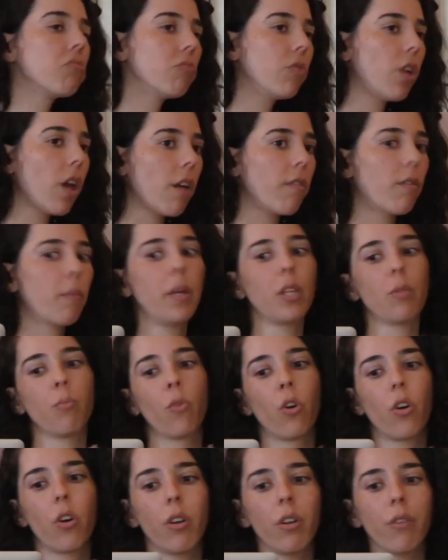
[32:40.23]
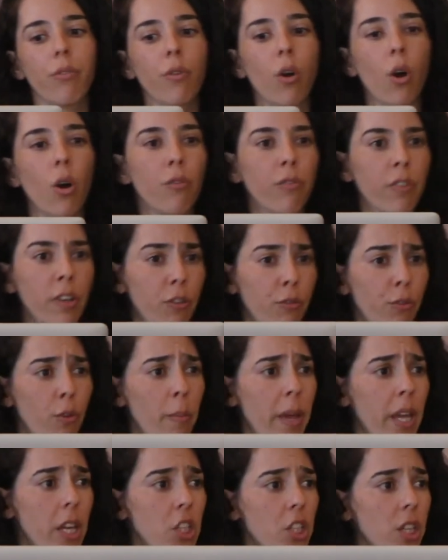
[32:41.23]
You have a bit more of
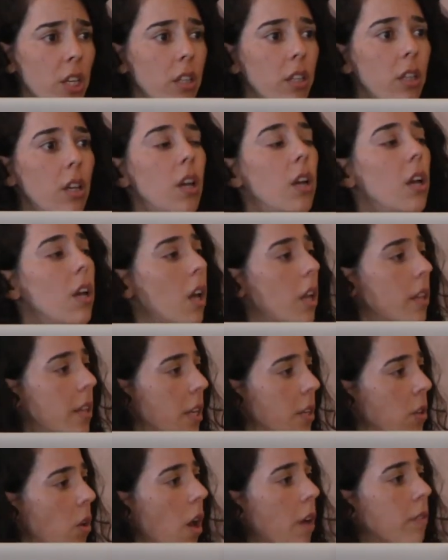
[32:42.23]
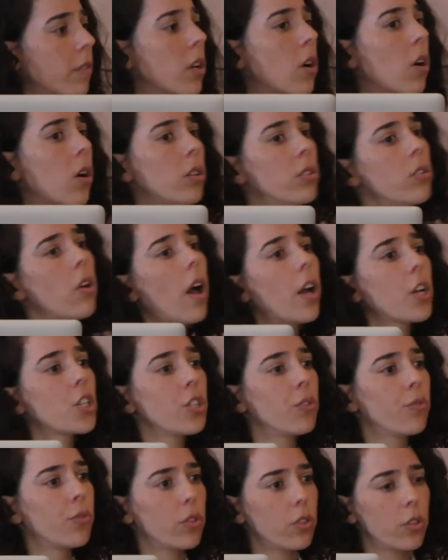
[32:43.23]
information, and then you have the call to
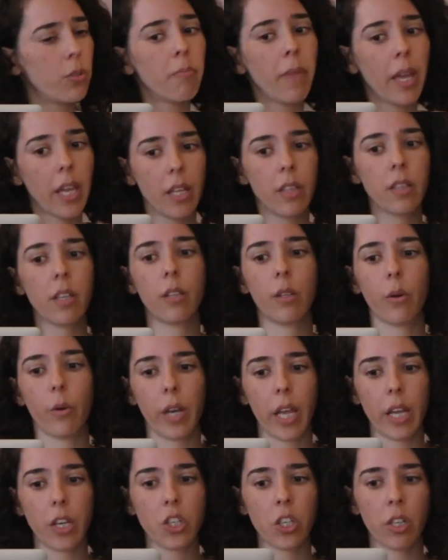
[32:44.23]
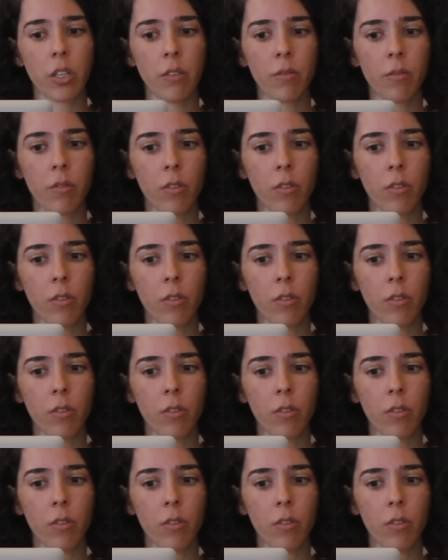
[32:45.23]
action for making the donation.